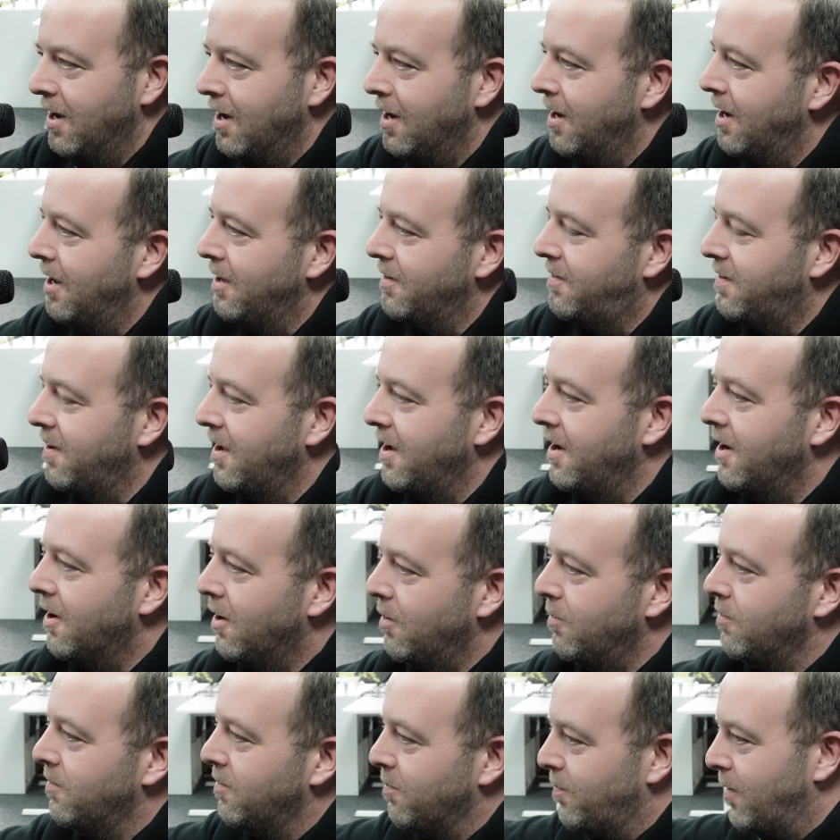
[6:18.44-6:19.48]
Let's say
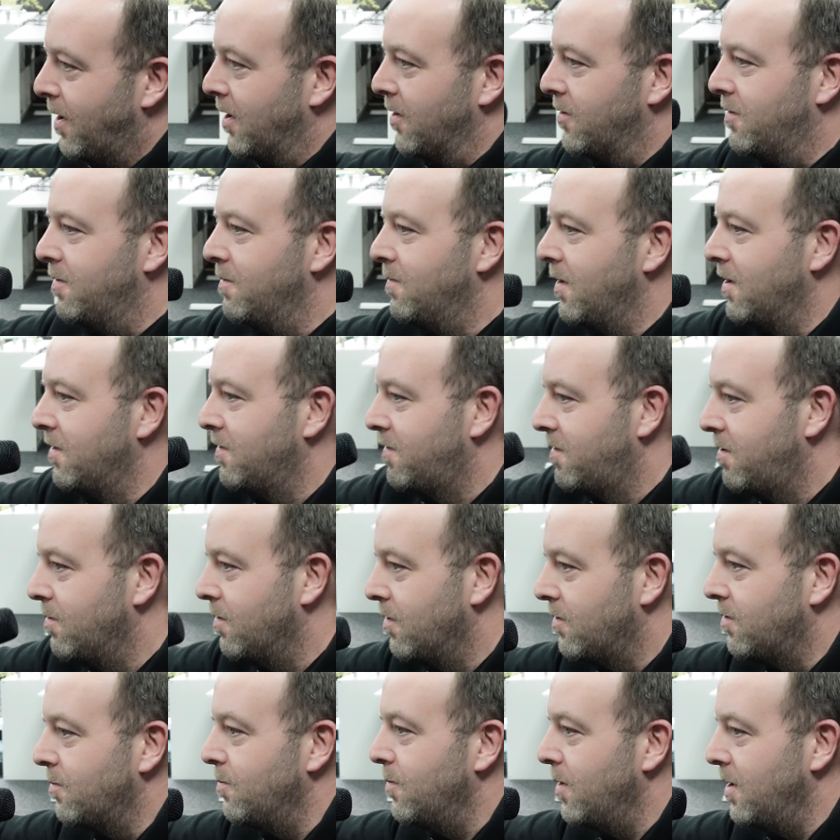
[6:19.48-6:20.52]
I was about to invest
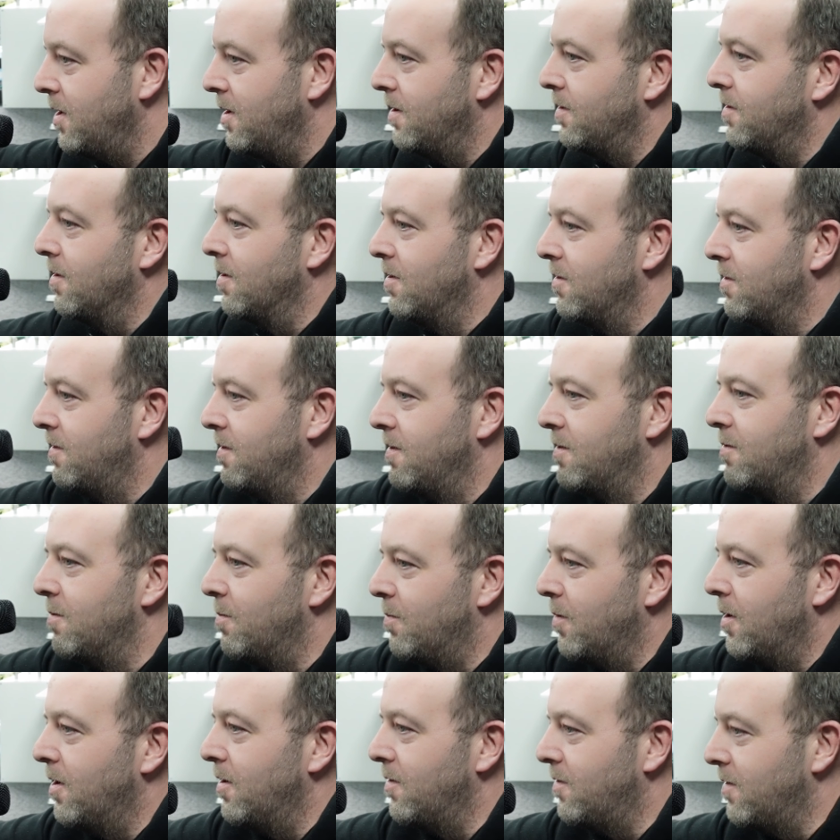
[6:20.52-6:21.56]
200 million dollars into a
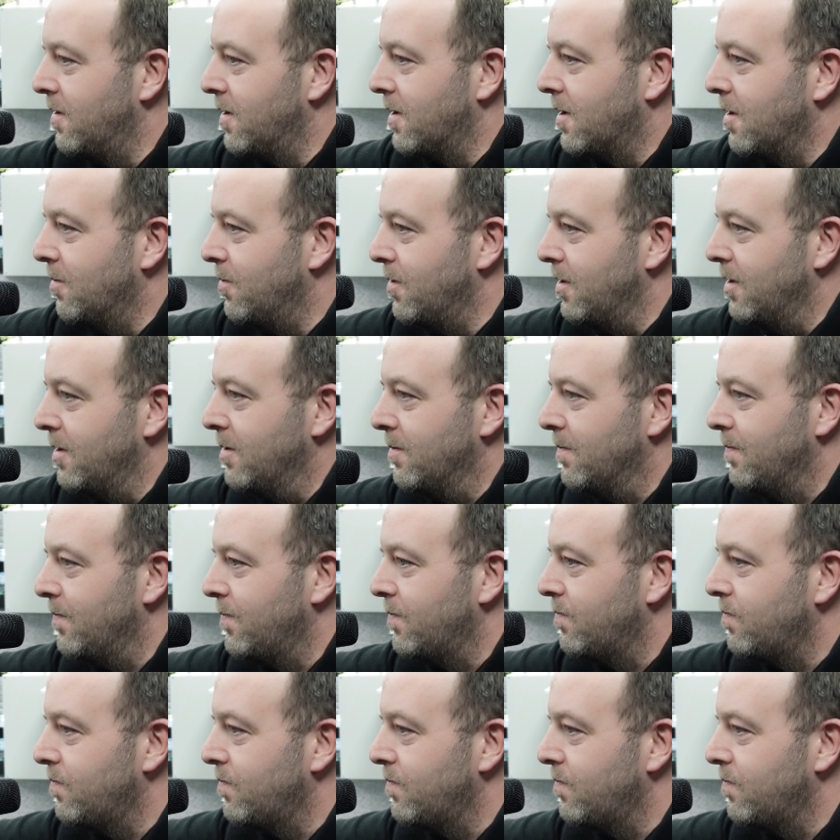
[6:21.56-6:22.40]
biotech company,